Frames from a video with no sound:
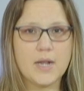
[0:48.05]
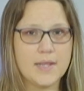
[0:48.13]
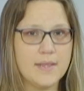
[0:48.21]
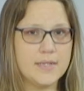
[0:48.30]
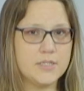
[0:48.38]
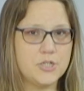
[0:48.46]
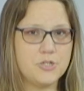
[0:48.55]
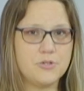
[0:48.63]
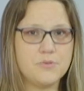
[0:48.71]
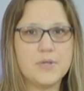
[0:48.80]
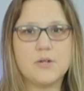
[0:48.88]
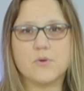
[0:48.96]
I like to
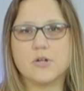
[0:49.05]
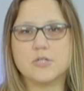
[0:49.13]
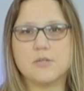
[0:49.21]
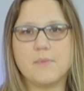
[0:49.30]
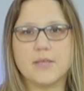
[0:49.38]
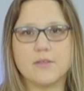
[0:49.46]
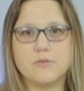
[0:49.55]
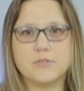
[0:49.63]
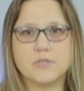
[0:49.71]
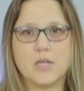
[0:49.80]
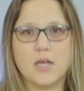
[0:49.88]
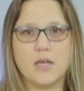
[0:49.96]
do in order to make
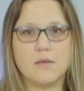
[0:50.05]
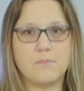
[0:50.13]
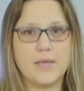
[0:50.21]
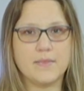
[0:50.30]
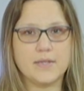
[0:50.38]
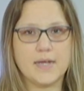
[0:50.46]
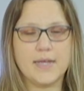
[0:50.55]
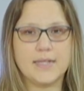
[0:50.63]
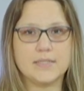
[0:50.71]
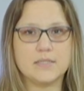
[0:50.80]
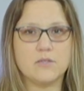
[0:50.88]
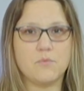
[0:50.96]
the
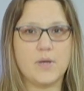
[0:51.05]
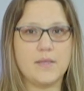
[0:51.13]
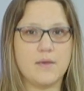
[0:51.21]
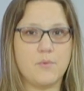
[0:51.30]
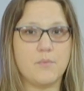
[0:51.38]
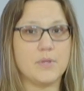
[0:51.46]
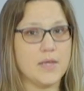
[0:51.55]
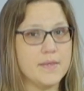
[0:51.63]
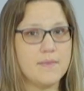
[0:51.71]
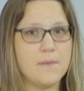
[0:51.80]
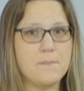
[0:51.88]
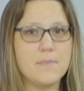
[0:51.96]
diets the way that we would
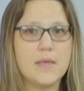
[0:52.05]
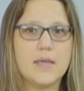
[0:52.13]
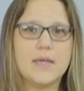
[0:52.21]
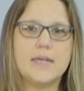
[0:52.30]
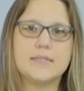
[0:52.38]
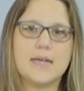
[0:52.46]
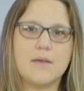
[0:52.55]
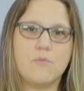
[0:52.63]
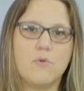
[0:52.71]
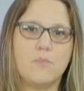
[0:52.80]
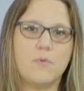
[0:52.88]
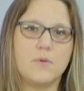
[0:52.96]
like them is I
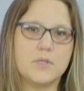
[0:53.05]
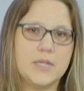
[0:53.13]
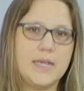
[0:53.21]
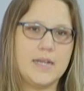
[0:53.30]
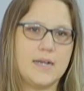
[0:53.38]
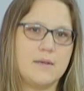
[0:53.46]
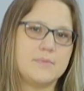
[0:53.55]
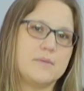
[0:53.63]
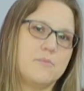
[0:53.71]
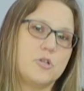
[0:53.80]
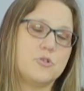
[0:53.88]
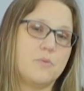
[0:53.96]
will heat it up
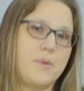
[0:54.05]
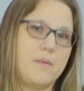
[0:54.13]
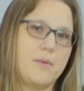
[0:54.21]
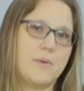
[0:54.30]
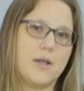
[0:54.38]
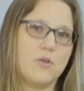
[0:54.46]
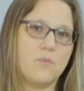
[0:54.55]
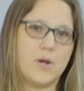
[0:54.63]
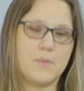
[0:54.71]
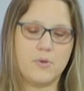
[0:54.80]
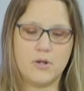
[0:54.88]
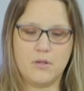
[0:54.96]
similar to a baby bottle, where
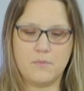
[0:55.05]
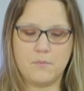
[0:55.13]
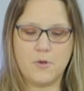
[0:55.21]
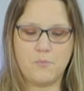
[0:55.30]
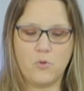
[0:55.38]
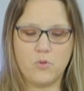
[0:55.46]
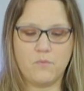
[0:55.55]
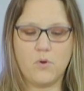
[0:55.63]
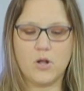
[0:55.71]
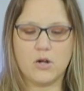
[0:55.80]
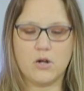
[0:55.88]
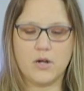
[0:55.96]
I put a bowl of
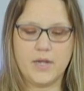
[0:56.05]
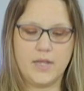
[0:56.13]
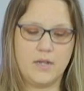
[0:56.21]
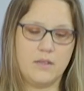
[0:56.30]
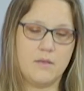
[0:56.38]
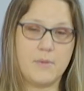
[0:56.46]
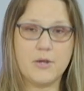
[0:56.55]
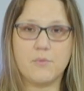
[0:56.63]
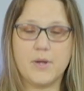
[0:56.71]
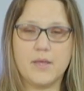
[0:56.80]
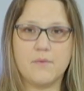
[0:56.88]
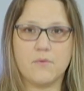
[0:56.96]
water in the
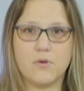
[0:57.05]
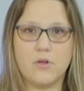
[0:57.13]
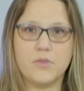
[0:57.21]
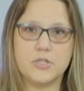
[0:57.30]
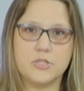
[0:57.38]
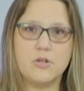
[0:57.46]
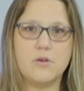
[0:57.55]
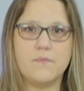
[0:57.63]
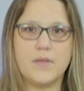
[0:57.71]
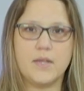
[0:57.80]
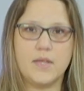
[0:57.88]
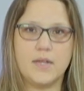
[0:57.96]
microwave or on the stove
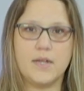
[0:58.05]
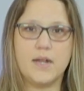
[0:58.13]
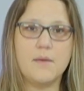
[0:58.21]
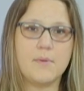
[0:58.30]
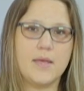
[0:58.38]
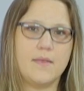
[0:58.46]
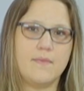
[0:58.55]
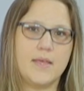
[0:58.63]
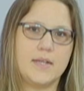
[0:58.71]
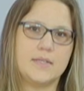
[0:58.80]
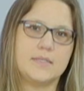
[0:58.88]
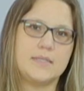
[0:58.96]
and heat it up, and
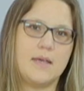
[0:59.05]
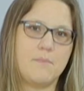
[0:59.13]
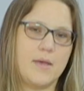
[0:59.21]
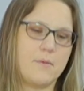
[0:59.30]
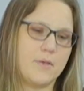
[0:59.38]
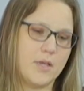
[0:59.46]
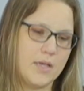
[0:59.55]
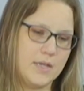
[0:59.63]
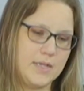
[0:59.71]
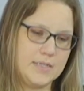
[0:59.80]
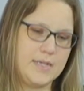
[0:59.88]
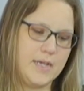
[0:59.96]
then set my
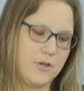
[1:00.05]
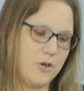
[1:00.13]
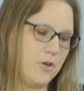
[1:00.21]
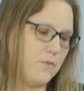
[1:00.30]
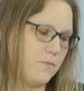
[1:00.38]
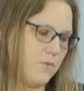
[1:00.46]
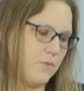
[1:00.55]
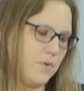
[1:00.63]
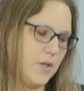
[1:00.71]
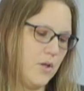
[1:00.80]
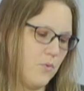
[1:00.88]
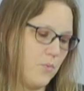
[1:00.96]
container of
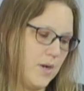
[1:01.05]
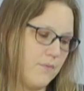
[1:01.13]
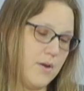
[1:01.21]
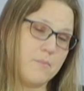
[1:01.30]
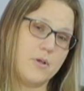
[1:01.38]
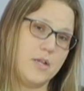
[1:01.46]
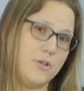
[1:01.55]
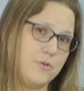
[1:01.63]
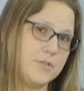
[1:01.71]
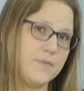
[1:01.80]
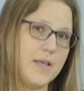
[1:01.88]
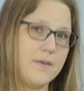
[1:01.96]
food, whatever I'm going to
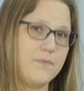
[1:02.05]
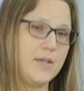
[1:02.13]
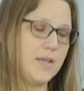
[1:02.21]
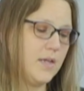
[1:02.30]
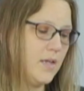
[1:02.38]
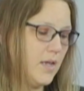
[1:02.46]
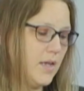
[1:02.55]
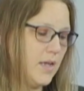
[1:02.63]
use for that feeding,